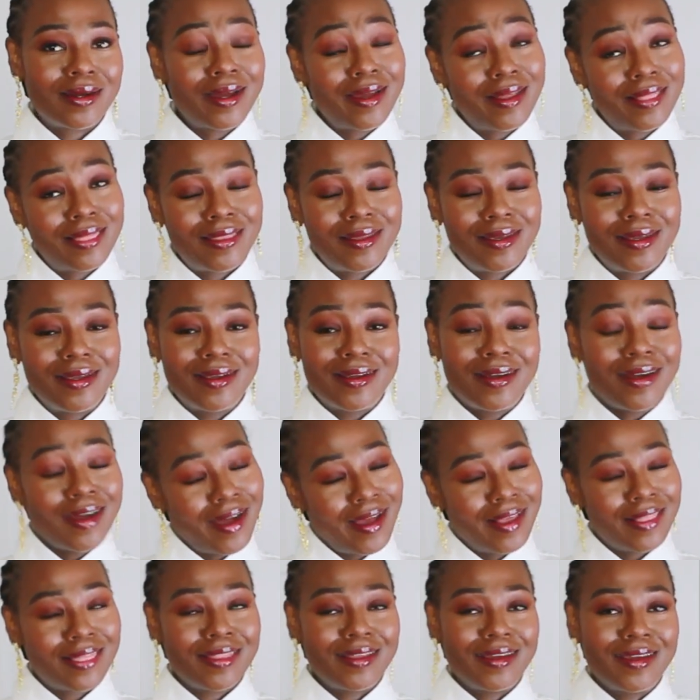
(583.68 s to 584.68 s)

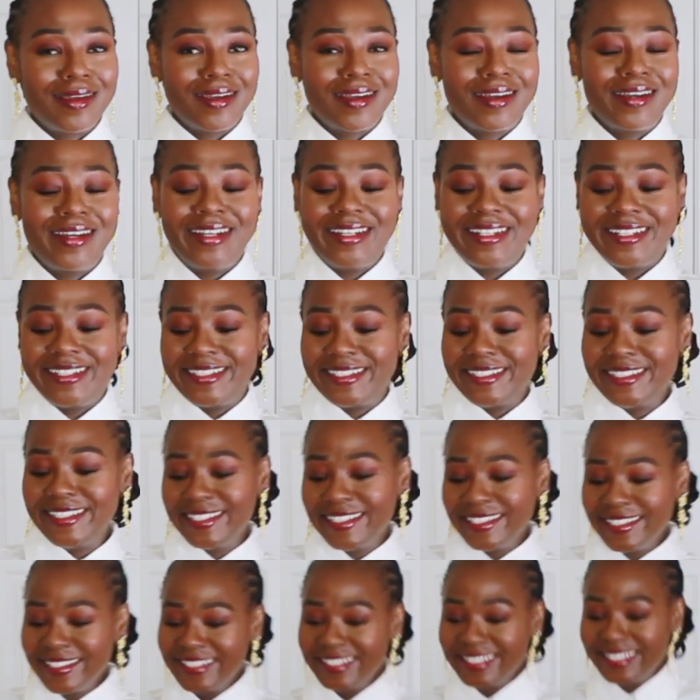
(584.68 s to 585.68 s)

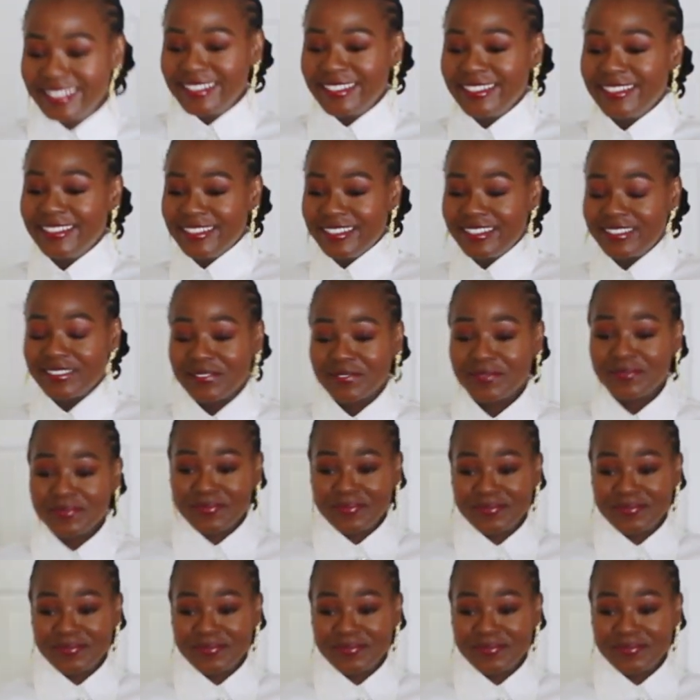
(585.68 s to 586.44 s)
I wanna be a